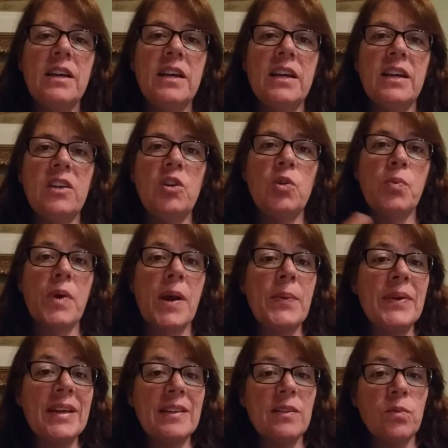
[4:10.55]
and you'll
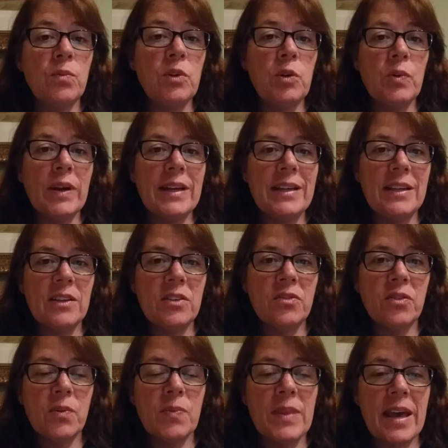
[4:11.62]
probably get some new
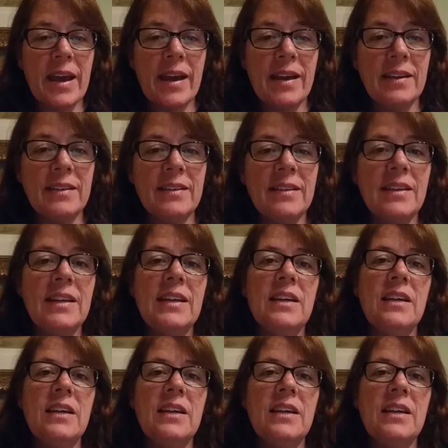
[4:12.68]
ideas from that.